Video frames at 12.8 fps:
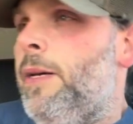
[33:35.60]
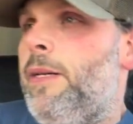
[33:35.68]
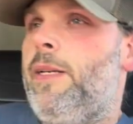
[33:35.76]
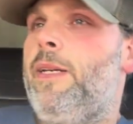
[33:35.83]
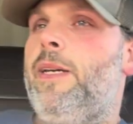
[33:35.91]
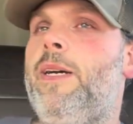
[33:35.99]

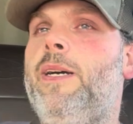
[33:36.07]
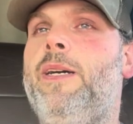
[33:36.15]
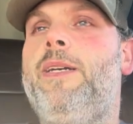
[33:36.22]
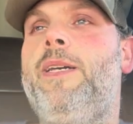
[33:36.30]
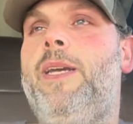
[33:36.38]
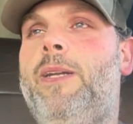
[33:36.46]

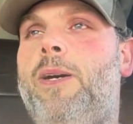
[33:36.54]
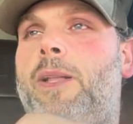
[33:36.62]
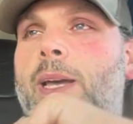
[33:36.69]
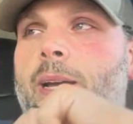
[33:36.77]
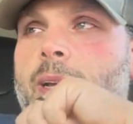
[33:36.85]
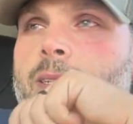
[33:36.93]
and all
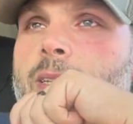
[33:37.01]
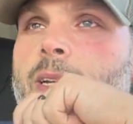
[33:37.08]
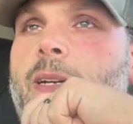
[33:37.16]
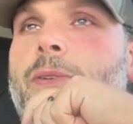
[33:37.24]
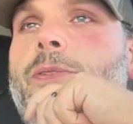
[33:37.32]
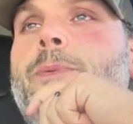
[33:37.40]
that good
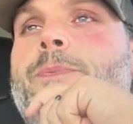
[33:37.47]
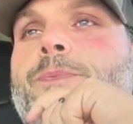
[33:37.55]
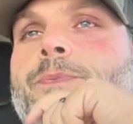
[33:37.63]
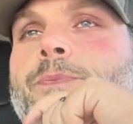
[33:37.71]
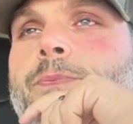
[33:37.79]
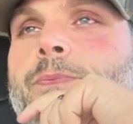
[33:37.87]
stuff.
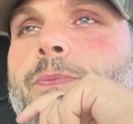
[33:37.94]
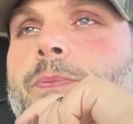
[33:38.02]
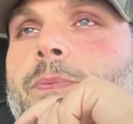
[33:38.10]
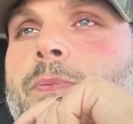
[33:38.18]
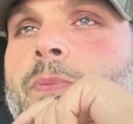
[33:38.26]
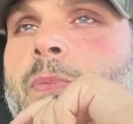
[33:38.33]

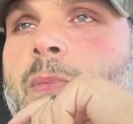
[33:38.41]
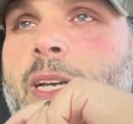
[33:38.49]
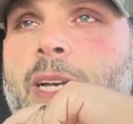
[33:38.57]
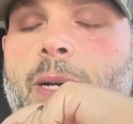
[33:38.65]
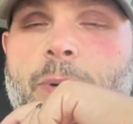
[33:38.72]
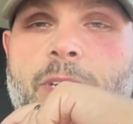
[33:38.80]

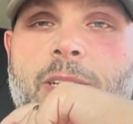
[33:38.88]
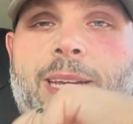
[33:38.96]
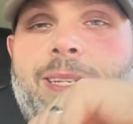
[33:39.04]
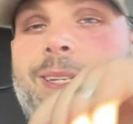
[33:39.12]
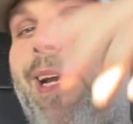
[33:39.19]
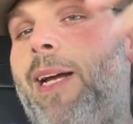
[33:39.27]
Which, like
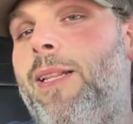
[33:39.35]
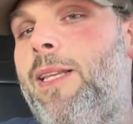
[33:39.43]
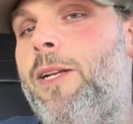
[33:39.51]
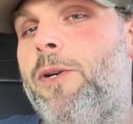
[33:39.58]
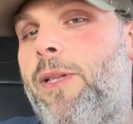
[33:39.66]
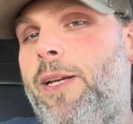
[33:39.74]
I said, I
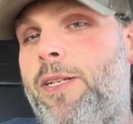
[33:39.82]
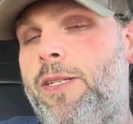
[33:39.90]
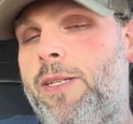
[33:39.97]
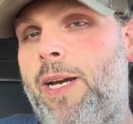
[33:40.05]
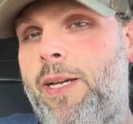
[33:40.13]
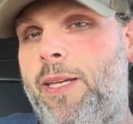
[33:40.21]
literally
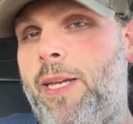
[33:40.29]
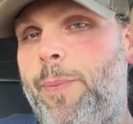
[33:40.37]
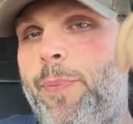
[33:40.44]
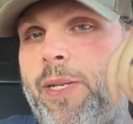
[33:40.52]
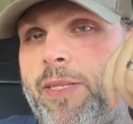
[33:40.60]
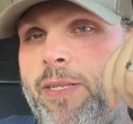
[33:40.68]
just got
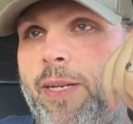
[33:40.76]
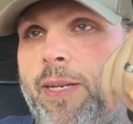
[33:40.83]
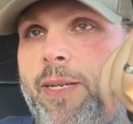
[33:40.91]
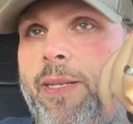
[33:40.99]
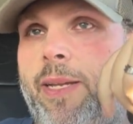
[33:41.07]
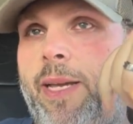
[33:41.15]
kingpins
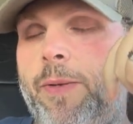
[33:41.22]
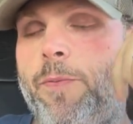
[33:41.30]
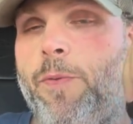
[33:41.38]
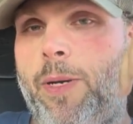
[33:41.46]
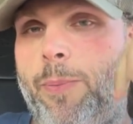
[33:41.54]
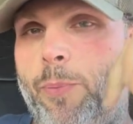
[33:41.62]
done and
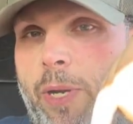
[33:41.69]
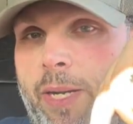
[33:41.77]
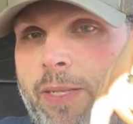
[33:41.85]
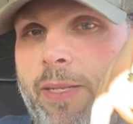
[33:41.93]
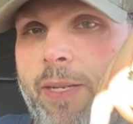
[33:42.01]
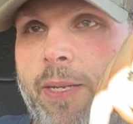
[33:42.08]
front
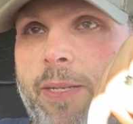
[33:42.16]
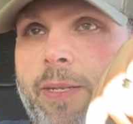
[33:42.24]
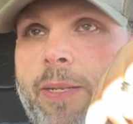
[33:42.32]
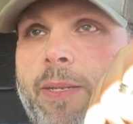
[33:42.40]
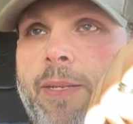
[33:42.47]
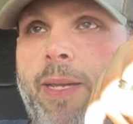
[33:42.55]
brakes done
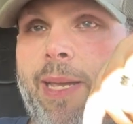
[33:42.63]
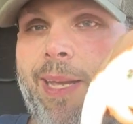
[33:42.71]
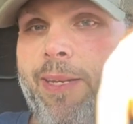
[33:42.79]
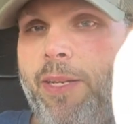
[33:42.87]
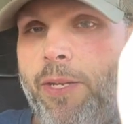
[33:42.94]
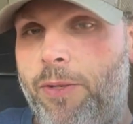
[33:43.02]

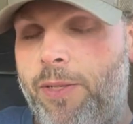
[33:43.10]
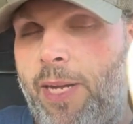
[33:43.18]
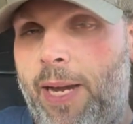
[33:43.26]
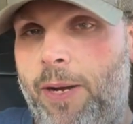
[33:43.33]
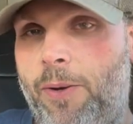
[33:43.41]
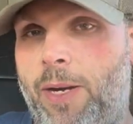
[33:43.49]
and a new
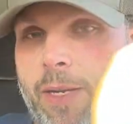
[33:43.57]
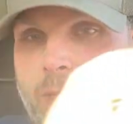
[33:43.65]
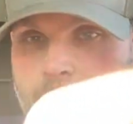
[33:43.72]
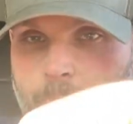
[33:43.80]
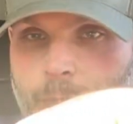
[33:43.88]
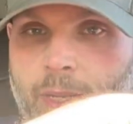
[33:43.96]
tie rod
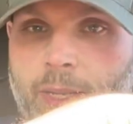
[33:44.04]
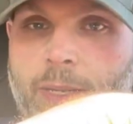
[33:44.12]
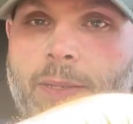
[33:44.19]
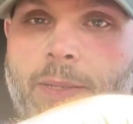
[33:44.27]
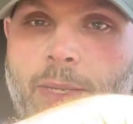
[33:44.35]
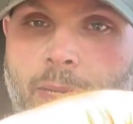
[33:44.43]
assembly
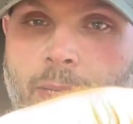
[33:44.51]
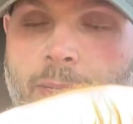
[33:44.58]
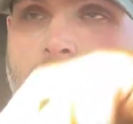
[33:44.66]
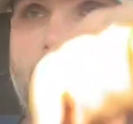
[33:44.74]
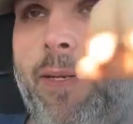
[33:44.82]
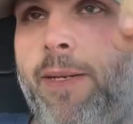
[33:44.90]

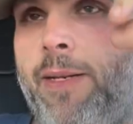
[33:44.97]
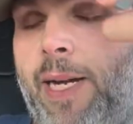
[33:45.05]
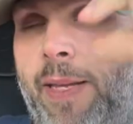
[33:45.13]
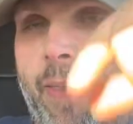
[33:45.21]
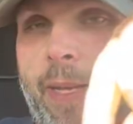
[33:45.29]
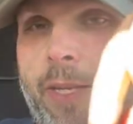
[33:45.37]
done
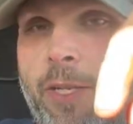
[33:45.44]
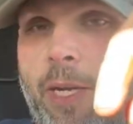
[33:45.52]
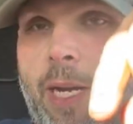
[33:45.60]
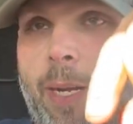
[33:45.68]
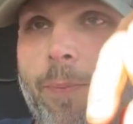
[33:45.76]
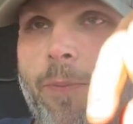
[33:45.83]
at that
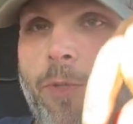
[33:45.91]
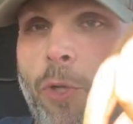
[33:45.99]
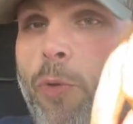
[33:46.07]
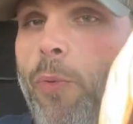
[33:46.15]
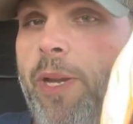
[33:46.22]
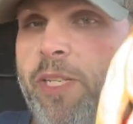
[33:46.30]
shop
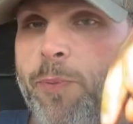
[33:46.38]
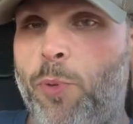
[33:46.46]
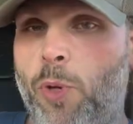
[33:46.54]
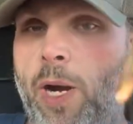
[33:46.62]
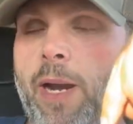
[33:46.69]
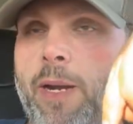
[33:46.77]
2 weeks
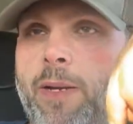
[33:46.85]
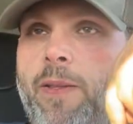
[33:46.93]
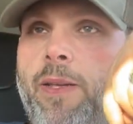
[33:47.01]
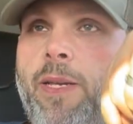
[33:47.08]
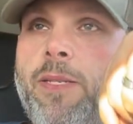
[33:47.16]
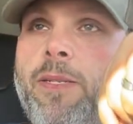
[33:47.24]
prior to
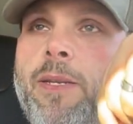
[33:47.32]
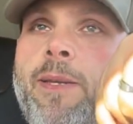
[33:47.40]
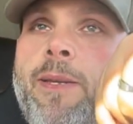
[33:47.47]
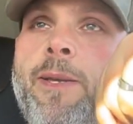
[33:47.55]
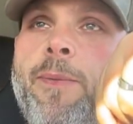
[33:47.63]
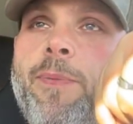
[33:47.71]
this.
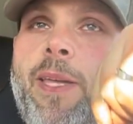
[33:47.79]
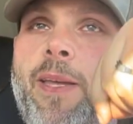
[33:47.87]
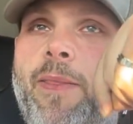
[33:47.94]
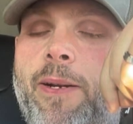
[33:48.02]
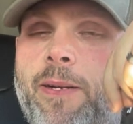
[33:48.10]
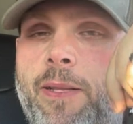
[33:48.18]

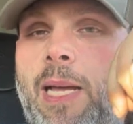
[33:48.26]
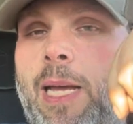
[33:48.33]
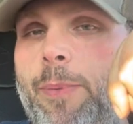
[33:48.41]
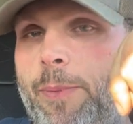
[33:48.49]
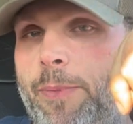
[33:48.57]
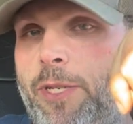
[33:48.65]
And their
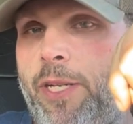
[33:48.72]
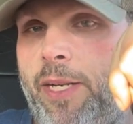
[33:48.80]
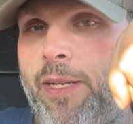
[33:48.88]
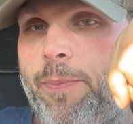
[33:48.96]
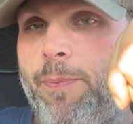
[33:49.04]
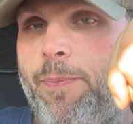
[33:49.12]
alignment
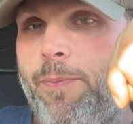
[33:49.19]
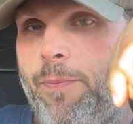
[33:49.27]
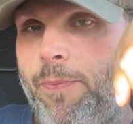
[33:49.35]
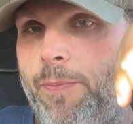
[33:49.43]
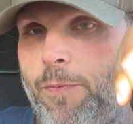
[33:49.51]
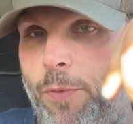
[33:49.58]
machine
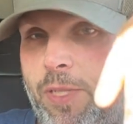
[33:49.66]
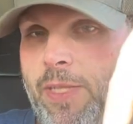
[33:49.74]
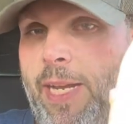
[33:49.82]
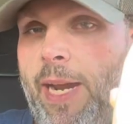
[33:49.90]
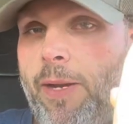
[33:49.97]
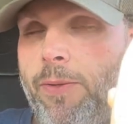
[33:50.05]
was
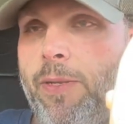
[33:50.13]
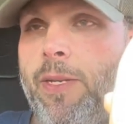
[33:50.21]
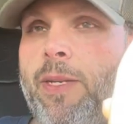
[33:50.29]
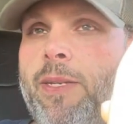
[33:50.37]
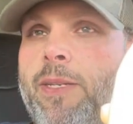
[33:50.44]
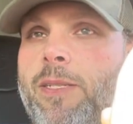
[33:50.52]
down.
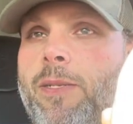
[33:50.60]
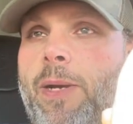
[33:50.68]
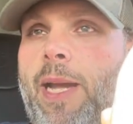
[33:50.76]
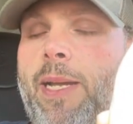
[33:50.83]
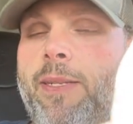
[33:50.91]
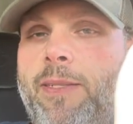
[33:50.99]
So
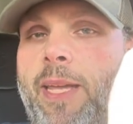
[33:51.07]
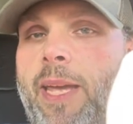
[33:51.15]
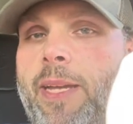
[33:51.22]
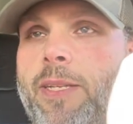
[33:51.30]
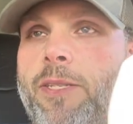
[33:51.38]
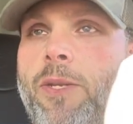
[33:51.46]
I had to
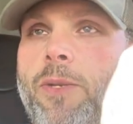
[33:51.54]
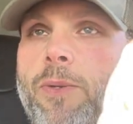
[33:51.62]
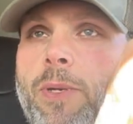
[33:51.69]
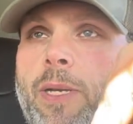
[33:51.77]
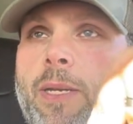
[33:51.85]
take it to